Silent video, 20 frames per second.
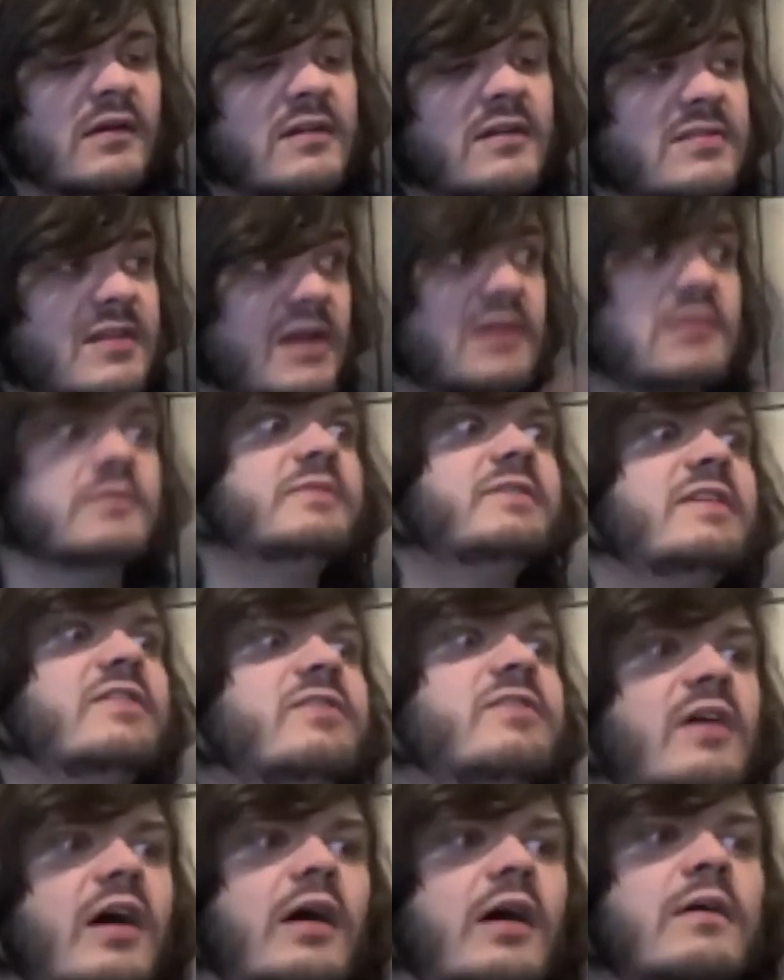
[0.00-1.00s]
Not only
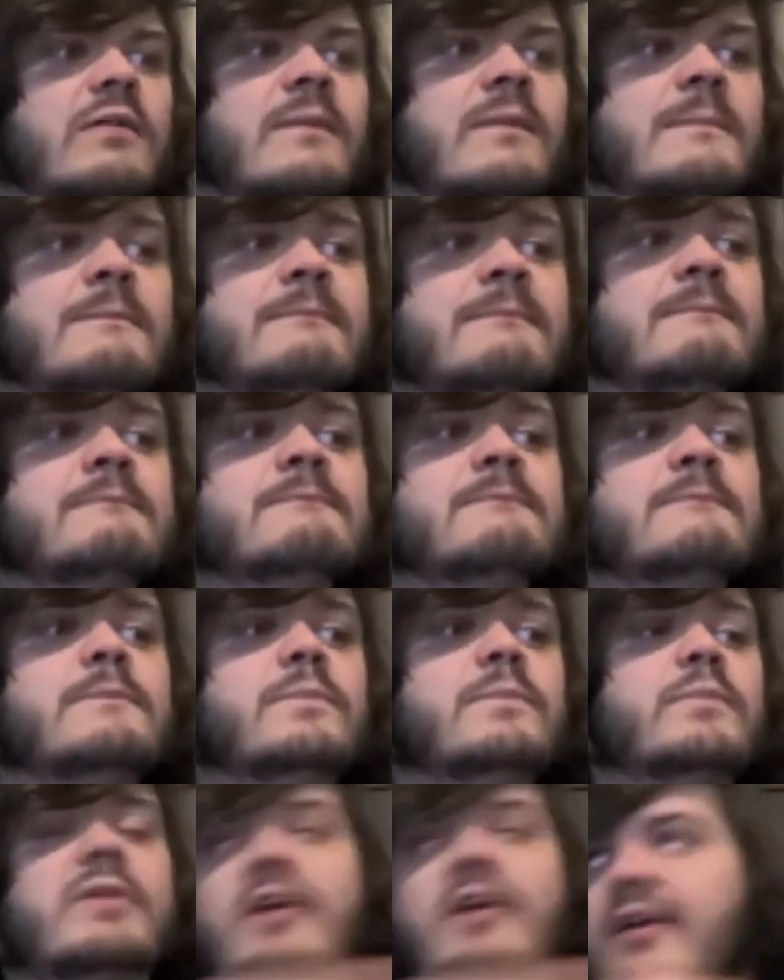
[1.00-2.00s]
so,
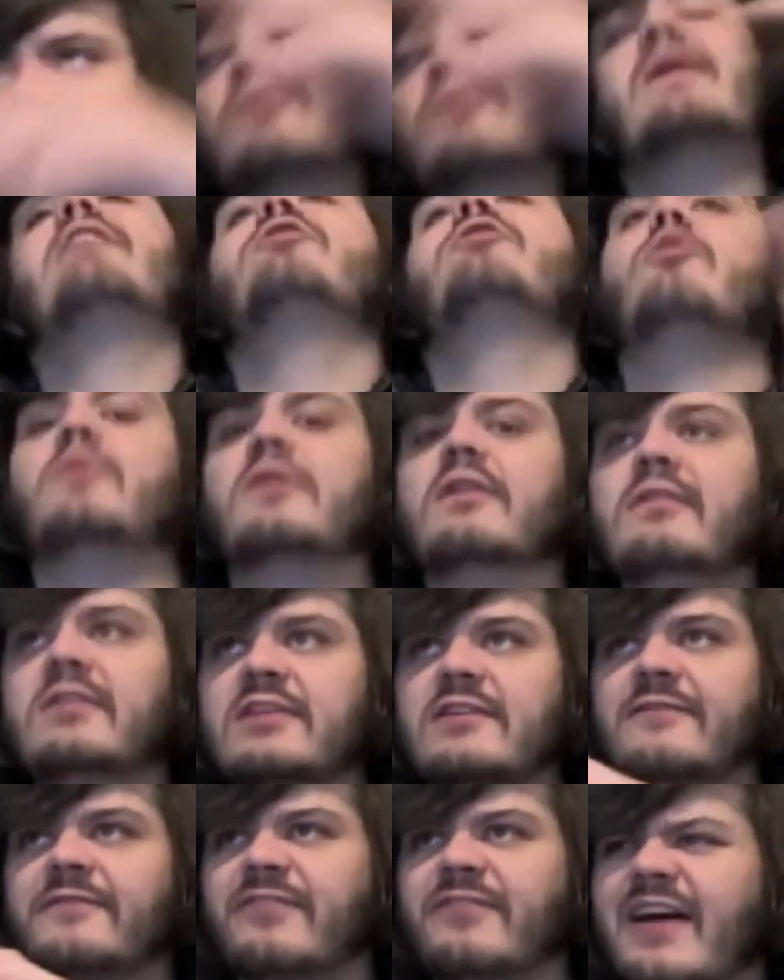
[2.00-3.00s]
but all around the
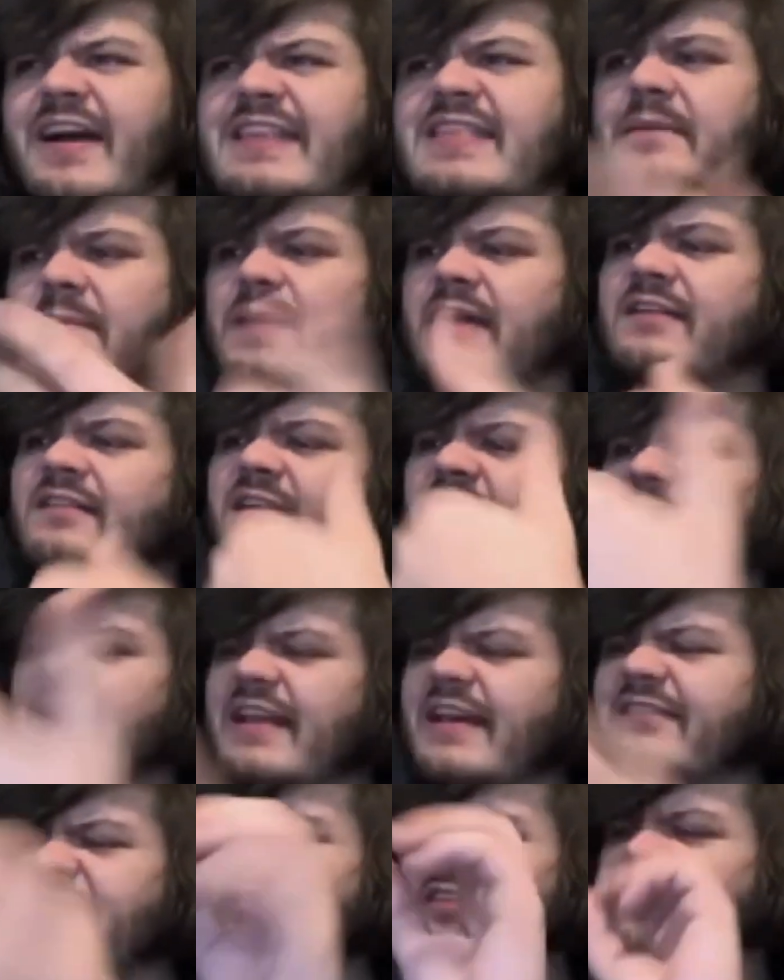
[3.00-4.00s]
world, you find that
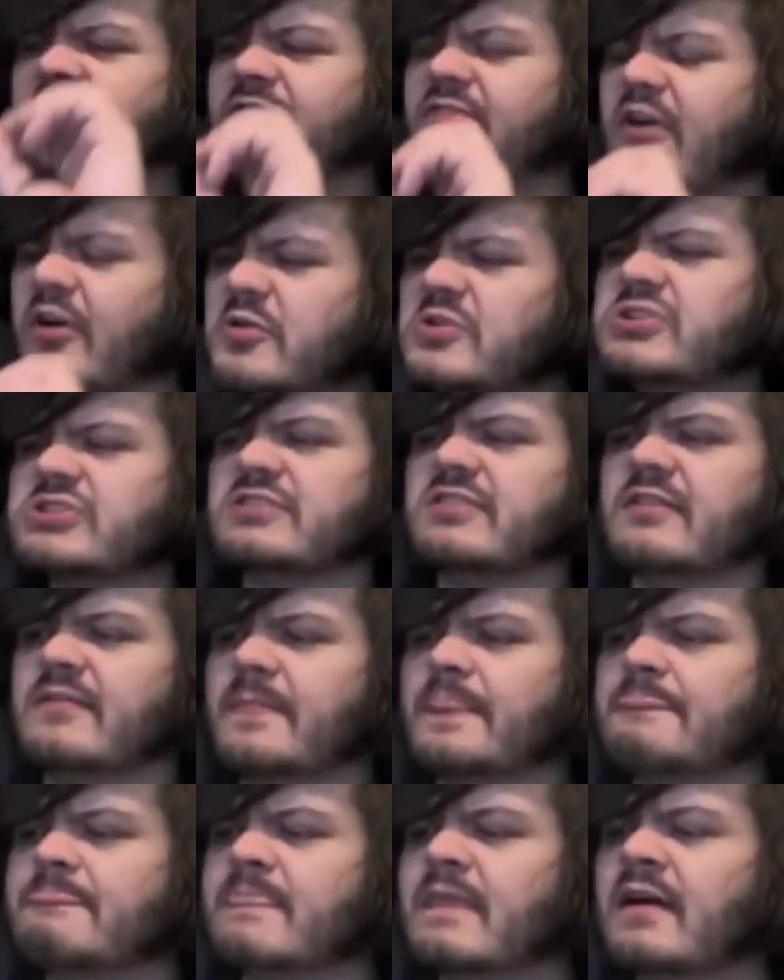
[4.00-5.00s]
mankind has this
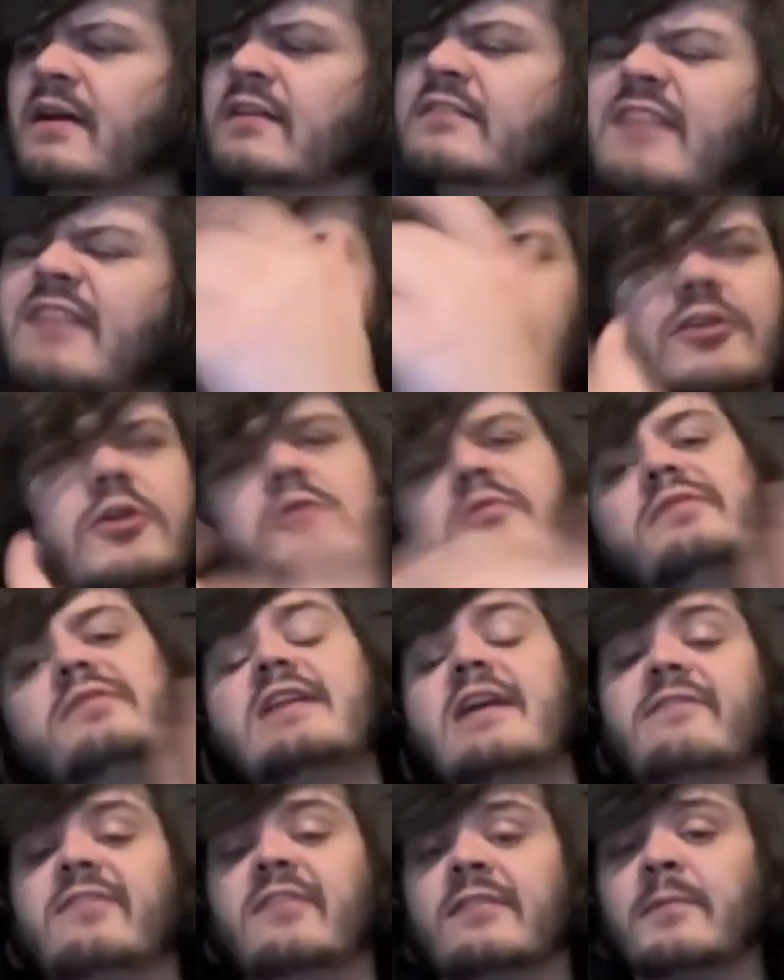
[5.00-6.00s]
notion, not
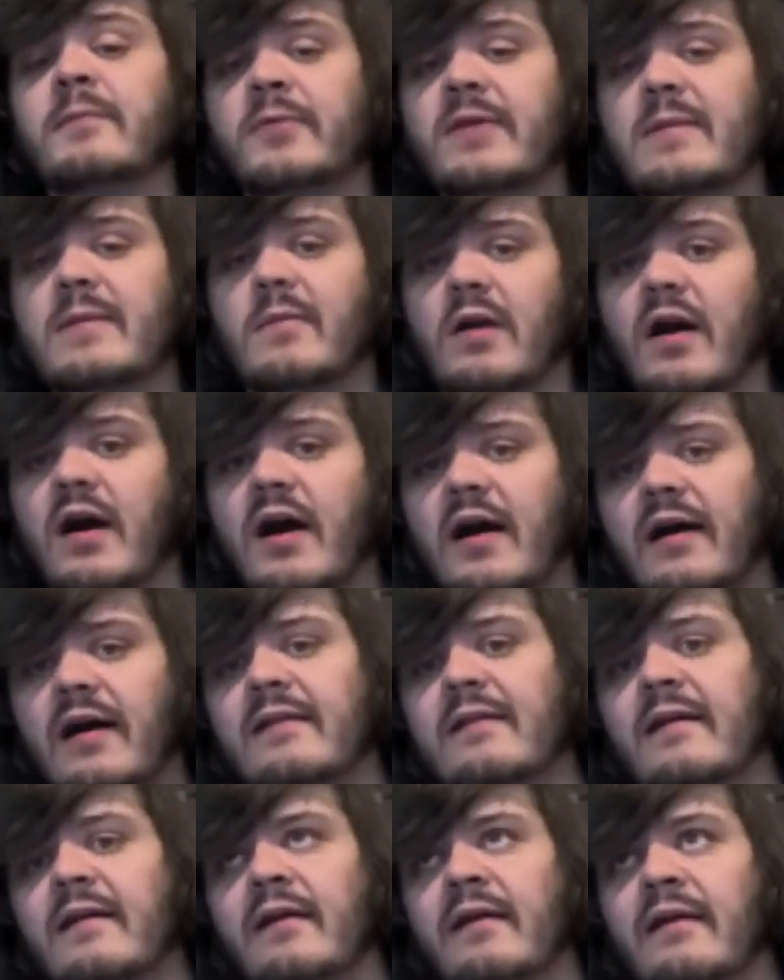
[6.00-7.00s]
only of the supreme
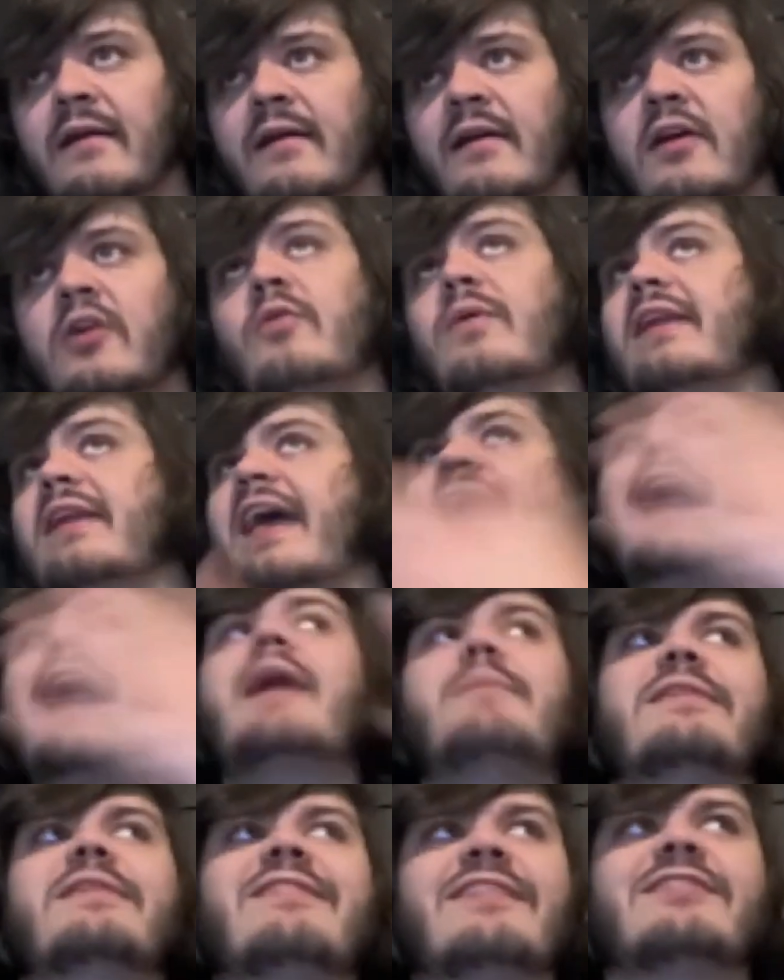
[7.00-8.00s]
God who
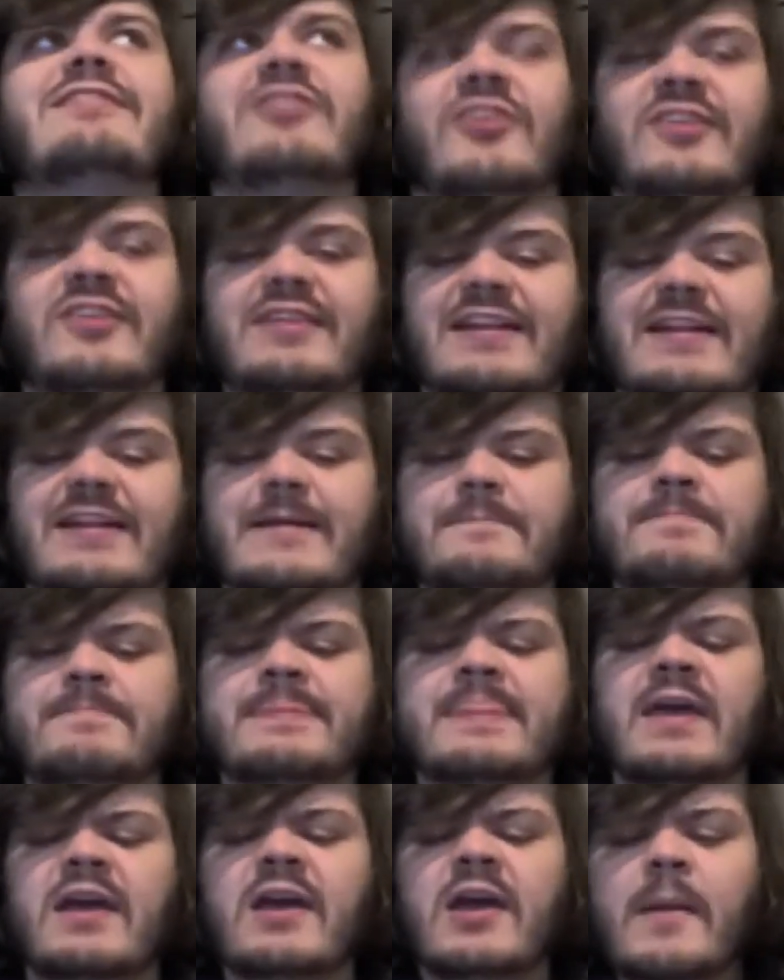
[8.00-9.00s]
inhabits eternity,
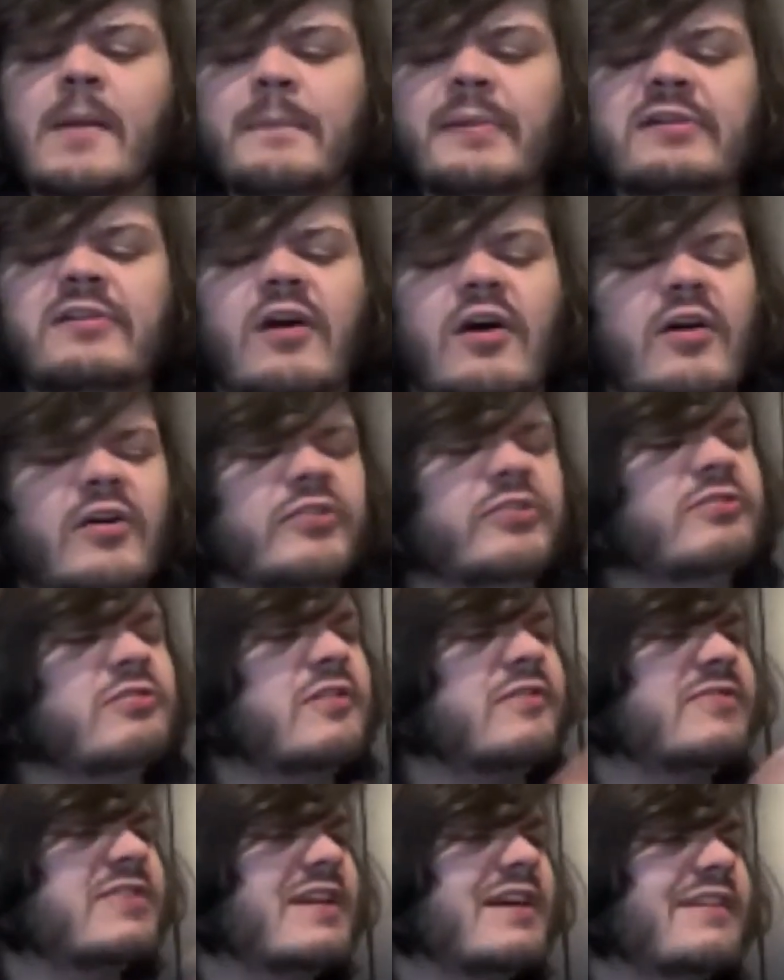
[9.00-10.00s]
but also
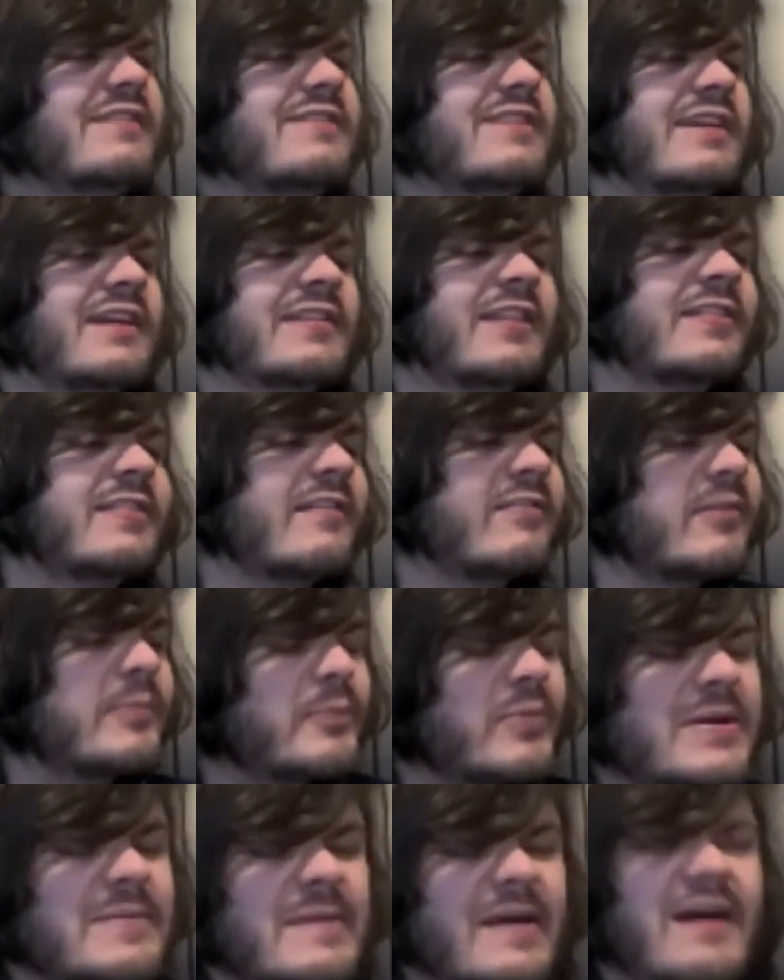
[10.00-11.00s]
of the idea that the
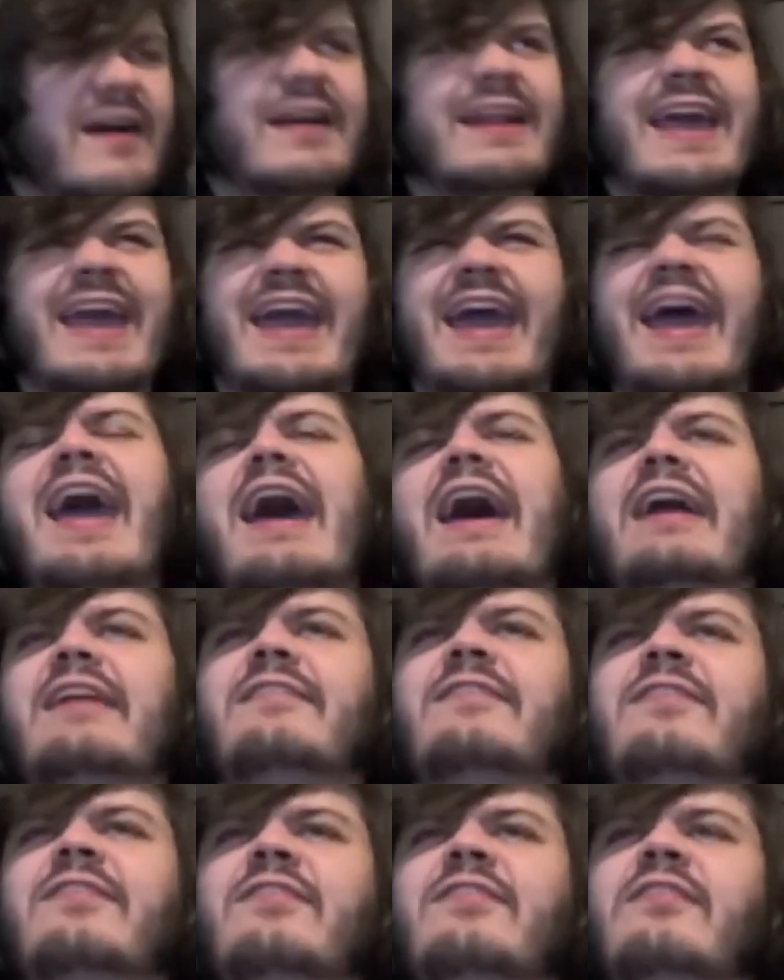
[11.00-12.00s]
supreme God
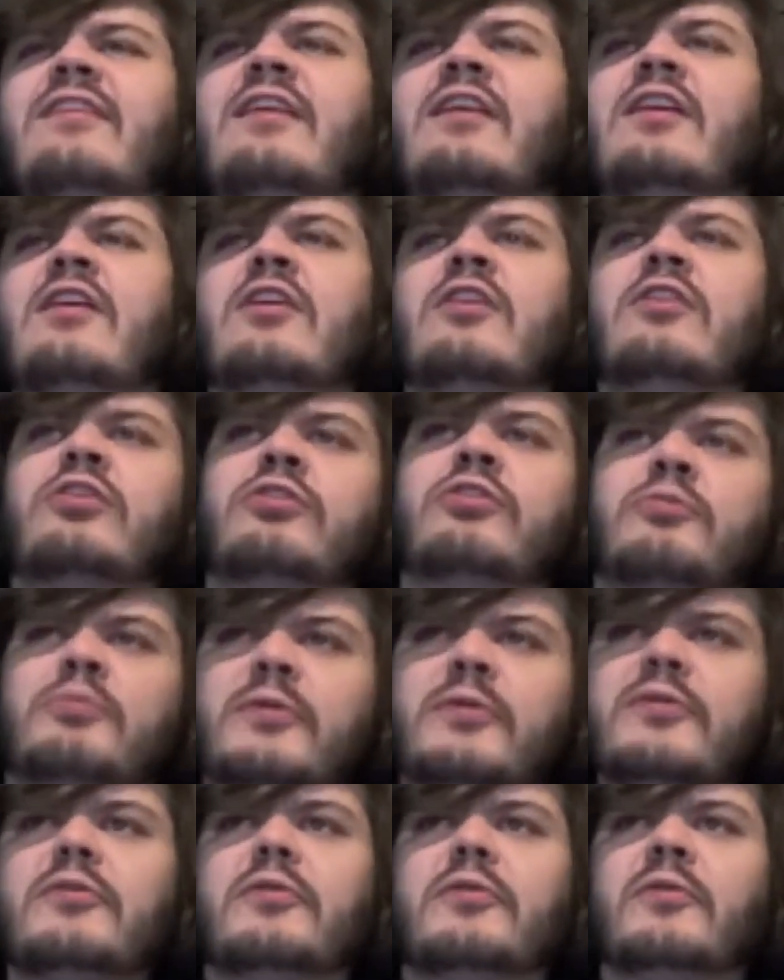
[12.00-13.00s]
acts
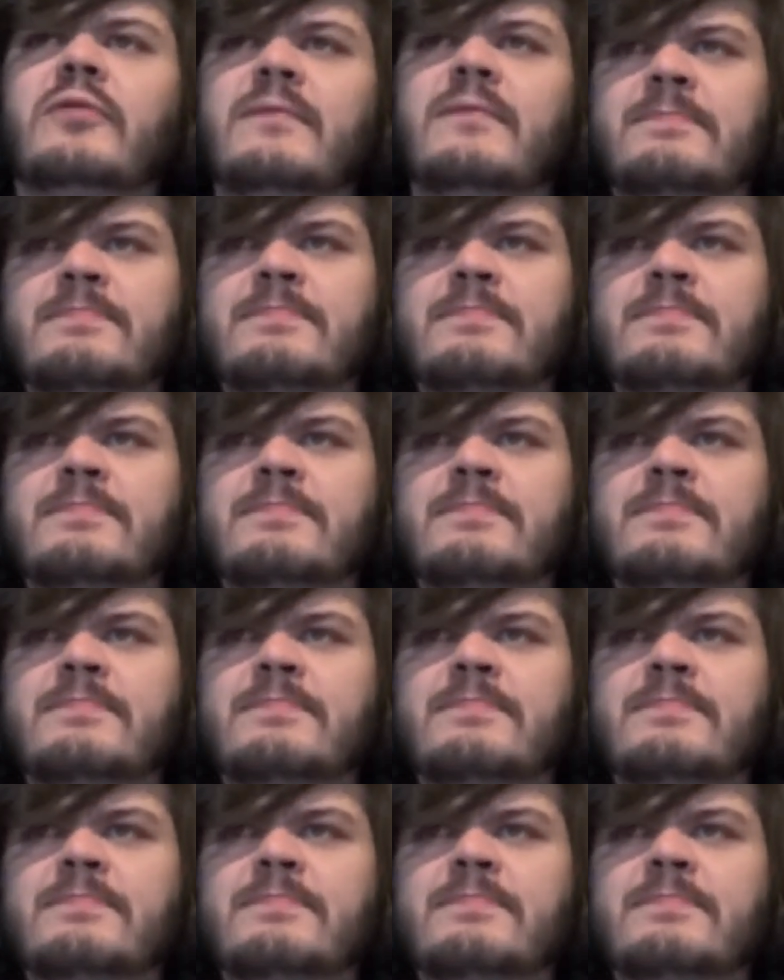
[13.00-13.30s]
through